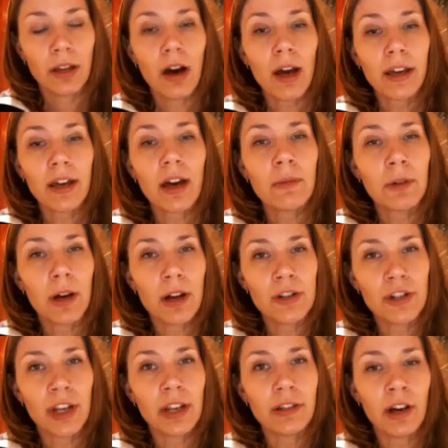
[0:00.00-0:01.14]
high
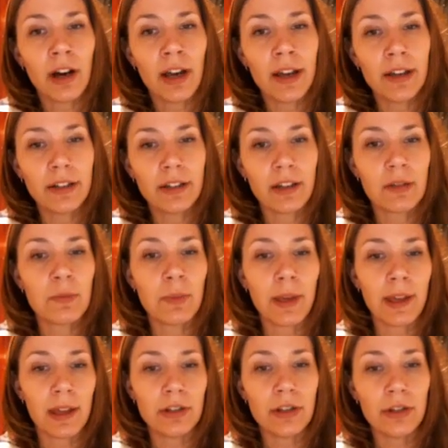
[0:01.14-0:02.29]
carbohydrate diet
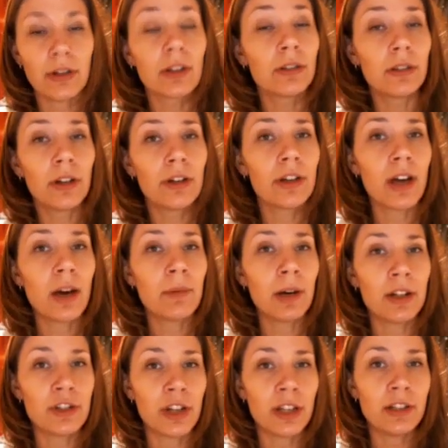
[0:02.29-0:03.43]
compared to a low
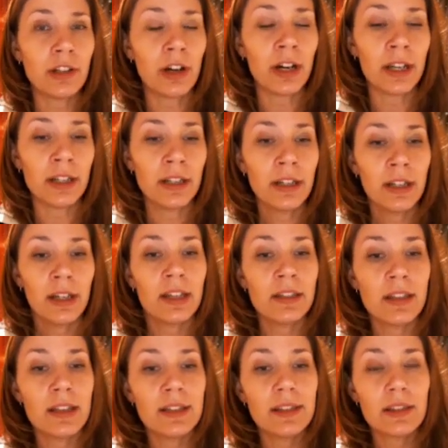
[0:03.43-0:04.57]
carbohydrate diet. And
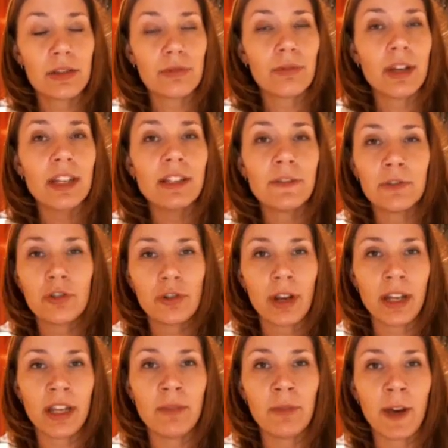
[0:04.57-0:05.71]
there's 3 different
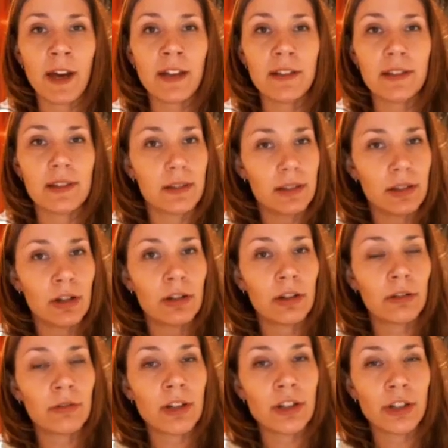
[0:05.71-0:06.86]
training bouts, so
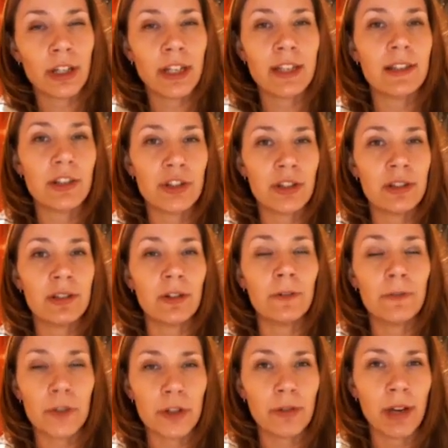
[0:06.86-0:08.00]
3 training sessions of
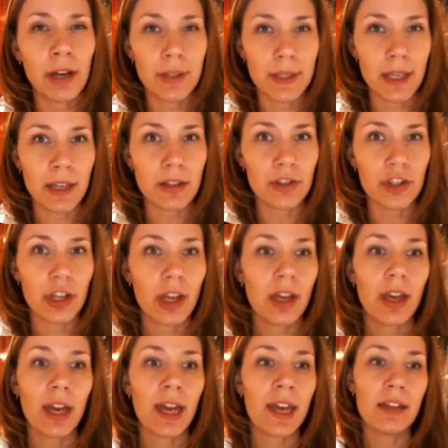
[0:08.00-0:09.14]
2 hours each.
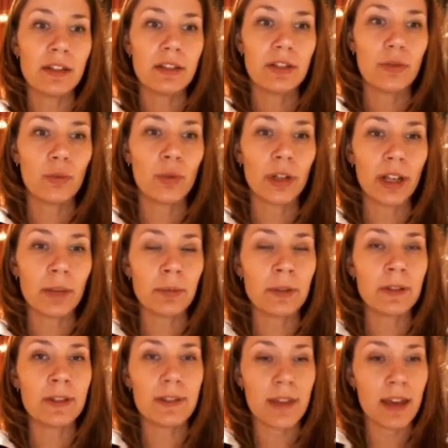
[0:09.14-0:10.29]
And what
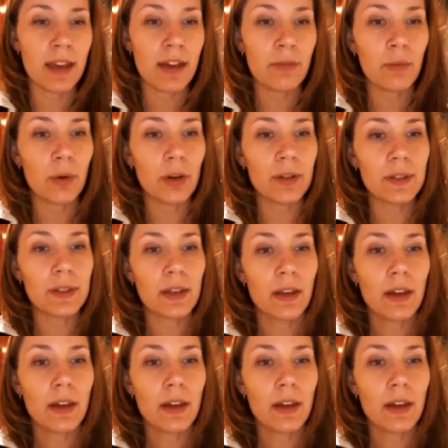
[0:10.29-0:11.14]
happened there was